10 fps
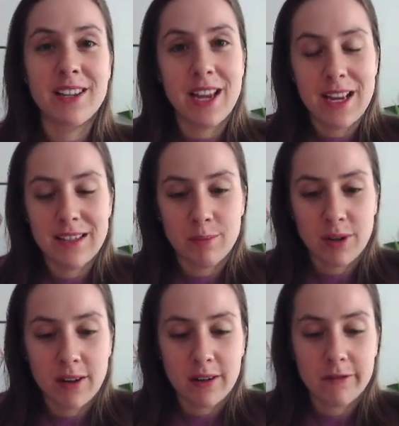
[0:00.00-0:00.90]
is
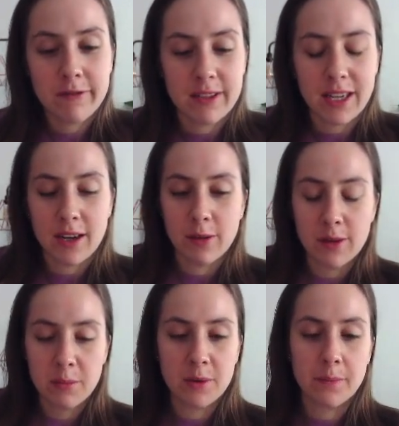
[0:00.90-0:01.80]
above the
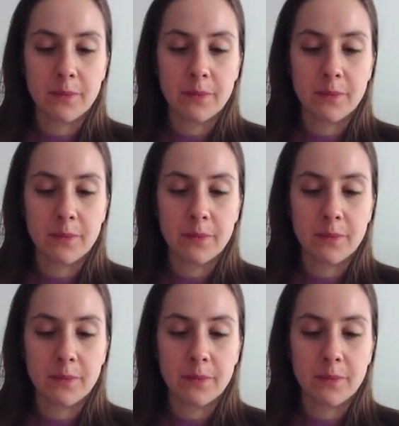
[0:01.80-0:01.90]
equilibrium.